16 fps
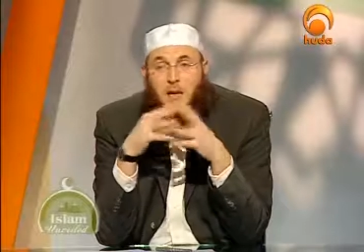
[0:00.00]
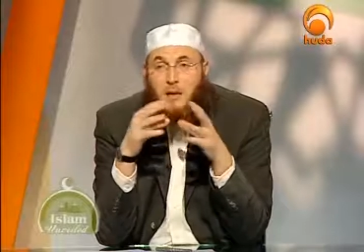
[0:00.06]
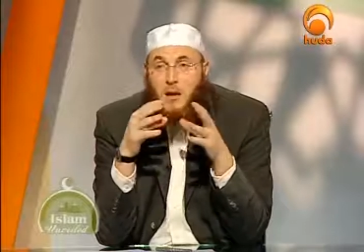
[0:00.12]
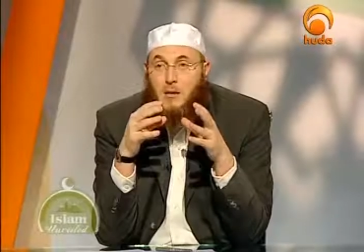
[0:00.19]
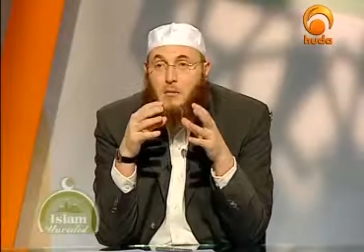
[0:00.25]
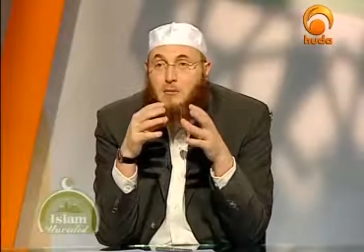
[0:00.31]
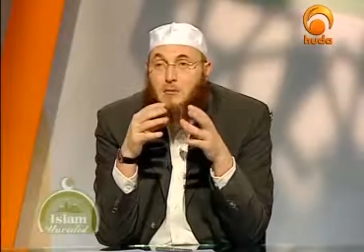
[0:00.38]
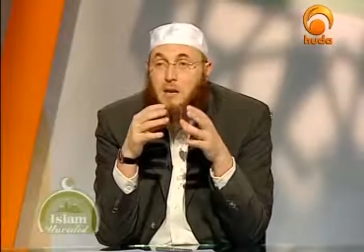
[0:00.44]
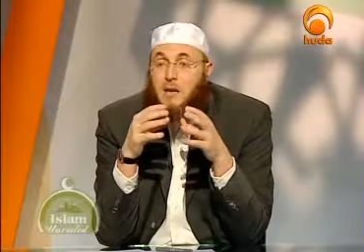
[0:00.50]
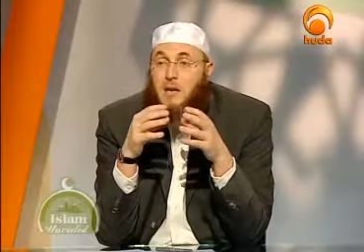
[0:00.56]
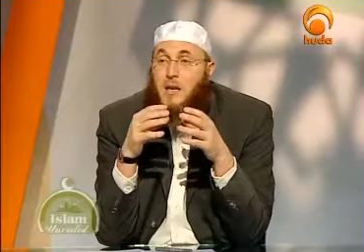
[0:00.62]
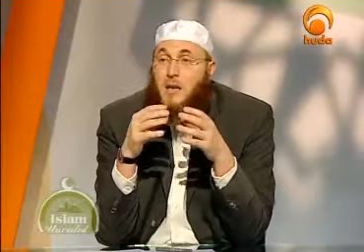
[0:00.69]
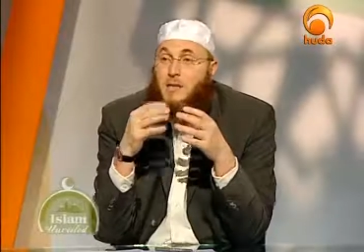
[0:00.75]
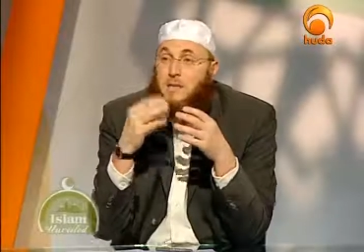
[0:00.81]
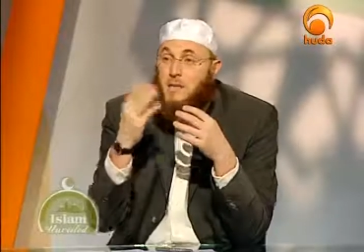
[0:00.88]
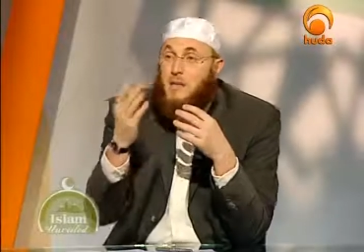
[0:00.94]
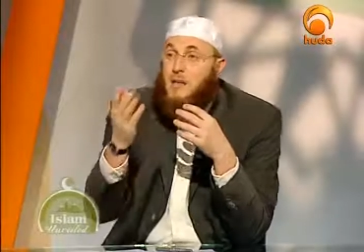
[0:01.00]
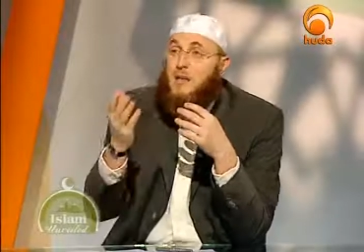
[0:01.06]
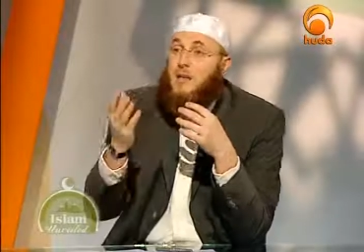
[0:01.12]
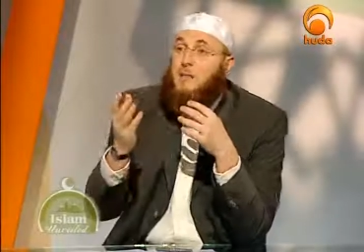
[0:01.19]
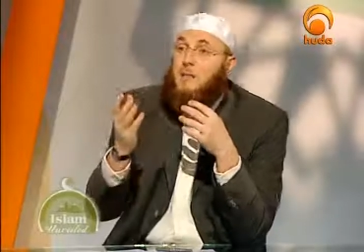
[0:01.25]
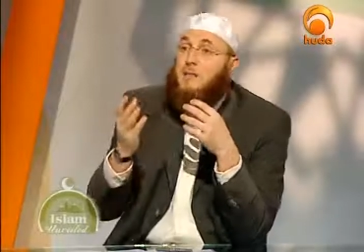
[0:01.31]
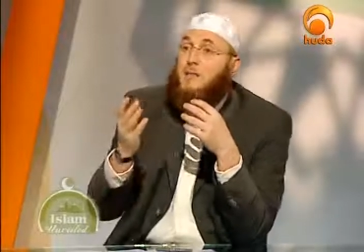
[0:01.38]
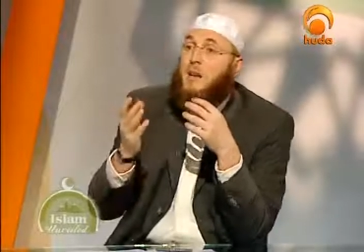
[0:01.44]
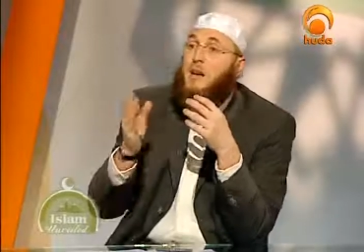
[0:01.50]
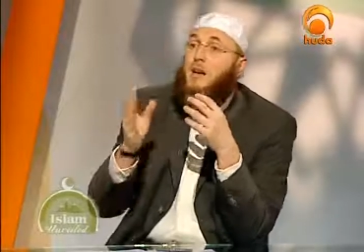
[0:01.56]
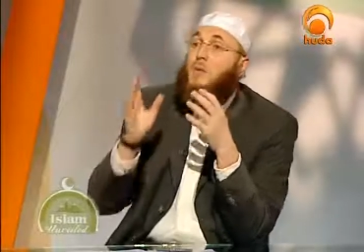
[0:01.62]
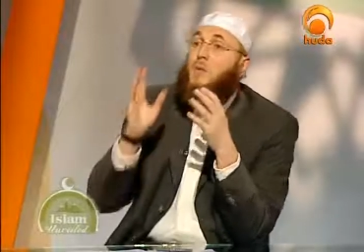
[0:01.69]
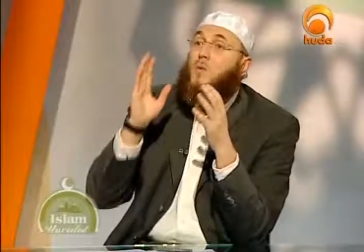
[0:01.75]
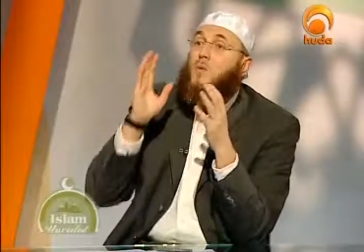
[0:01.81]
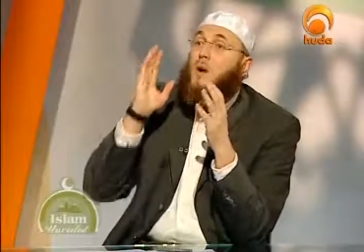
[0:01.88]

So when he have seen him, he said,